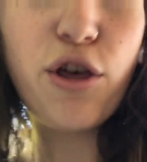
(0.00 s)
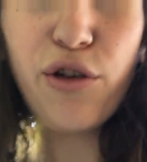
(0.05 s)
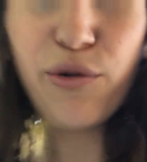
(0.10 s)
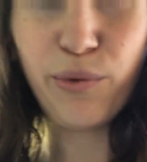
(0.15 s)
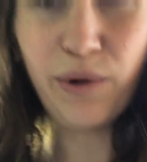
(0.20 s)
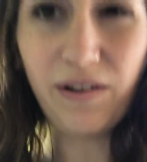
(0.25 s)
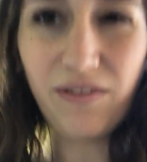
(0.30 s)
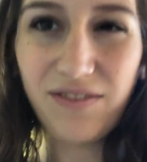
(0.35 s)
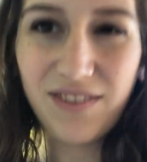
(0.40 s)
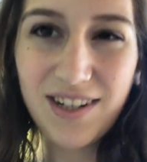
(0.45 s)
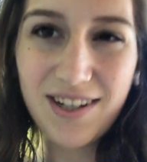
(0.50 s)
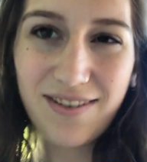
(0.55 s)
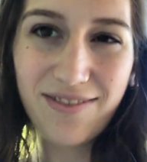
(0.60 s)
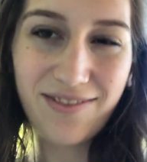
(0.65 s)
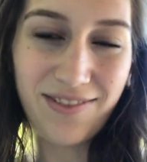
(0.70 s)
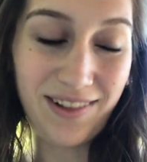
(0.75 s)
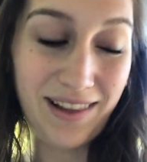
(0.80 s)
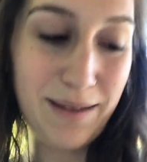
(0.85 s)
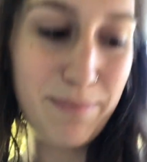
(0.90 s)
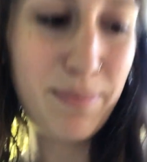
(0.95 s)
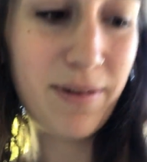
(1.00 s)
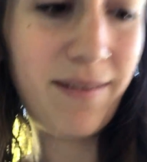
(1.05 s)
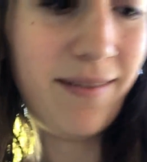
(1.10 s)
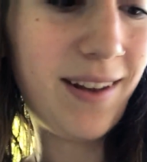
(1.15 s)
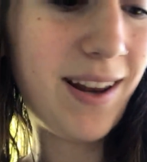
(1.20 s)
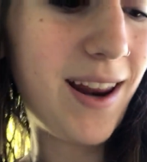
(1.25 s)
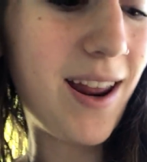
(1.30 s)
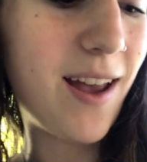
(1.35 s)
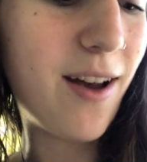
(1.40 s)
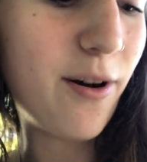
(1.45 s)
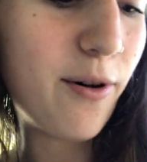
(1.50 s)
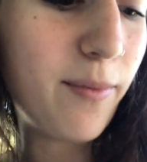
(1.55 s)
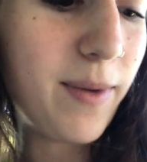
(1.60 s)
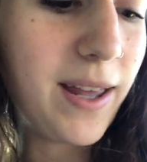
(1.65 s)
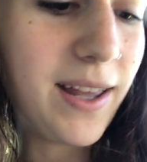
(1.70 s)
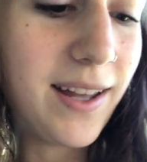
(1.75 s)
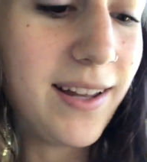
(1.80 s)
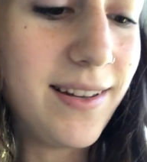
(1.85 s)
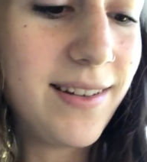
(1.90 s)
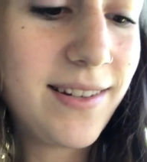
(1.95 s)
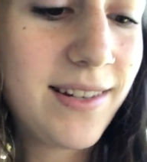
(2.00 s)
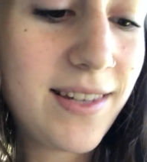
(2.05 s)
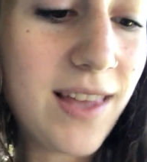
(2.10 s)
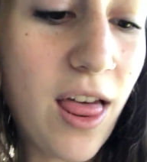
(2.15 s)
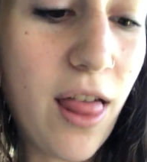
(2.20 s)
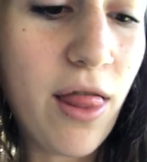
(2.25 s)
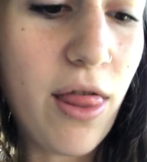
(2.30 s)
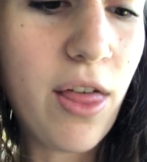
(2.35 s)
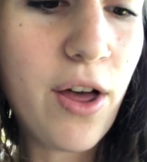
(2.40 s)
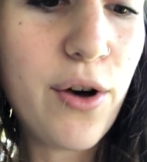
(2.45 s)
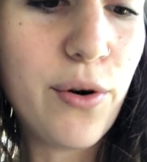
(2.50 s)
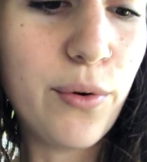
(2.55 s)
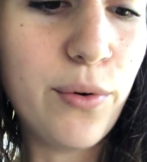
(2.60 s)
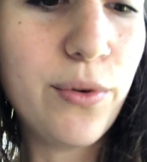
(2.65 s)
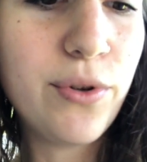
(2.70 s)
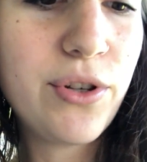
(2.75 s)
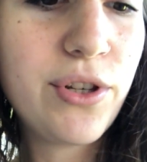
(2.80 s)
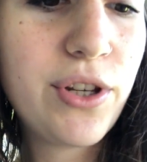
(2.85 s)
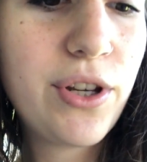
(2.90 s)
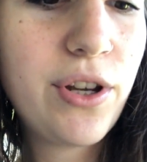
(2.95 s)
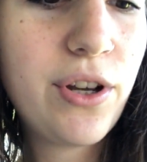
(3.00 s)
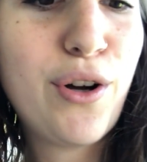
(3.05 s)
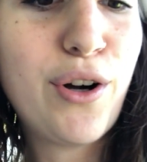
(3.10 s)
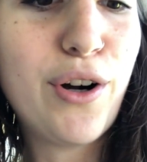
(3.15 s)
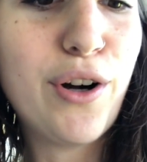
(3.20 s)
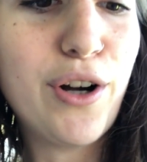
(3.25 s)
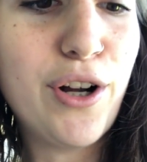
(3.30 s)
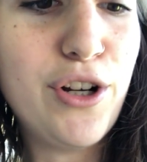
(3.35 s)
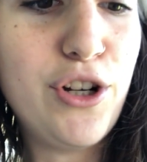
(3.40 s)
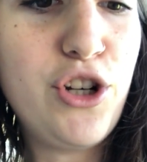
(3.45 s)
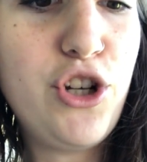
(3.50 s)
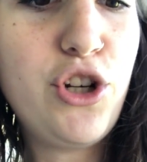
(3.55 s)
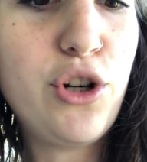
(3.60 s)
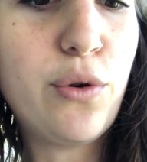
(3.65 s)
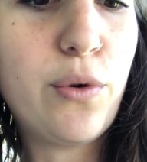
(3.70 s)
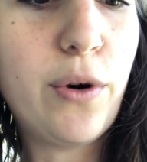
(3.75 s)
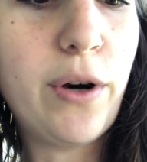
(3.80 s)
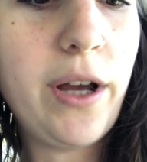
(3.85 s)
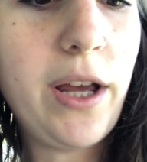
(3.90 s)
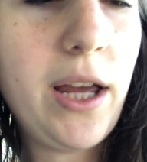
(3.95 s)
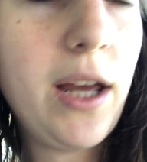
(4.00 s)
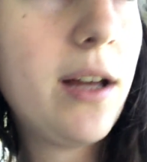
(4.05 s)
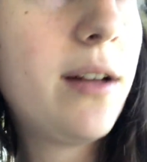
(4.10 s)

thrift flip video because those are a joy.